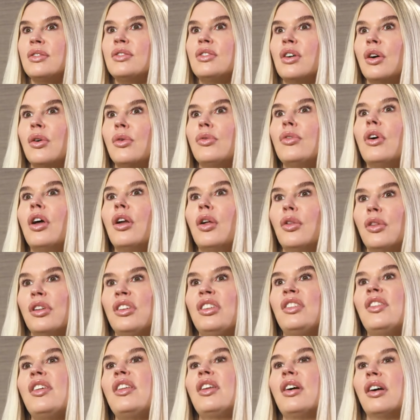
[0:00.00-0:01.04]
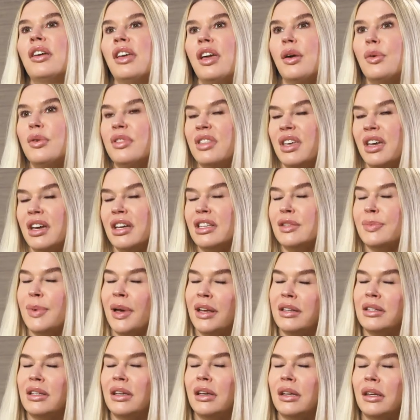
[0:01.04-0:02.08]
So not only did they not get what they
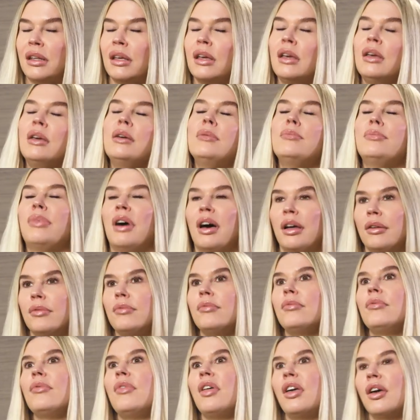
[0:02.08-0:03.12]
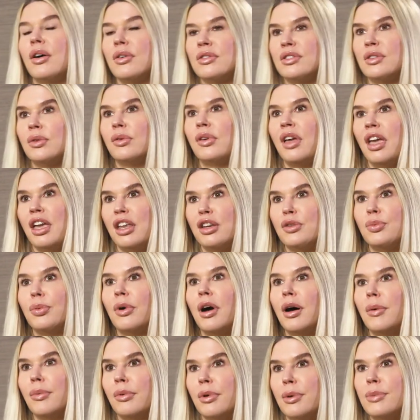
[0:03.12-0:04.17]
expected, but they also gained
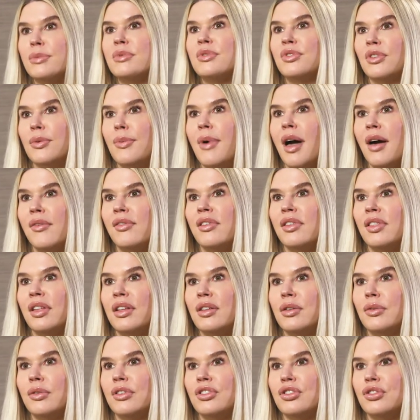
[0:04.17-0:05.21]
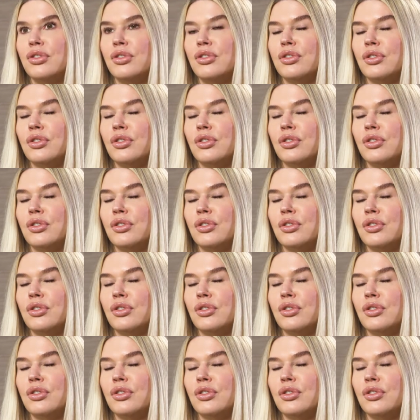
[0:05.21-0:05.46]
problems from having that original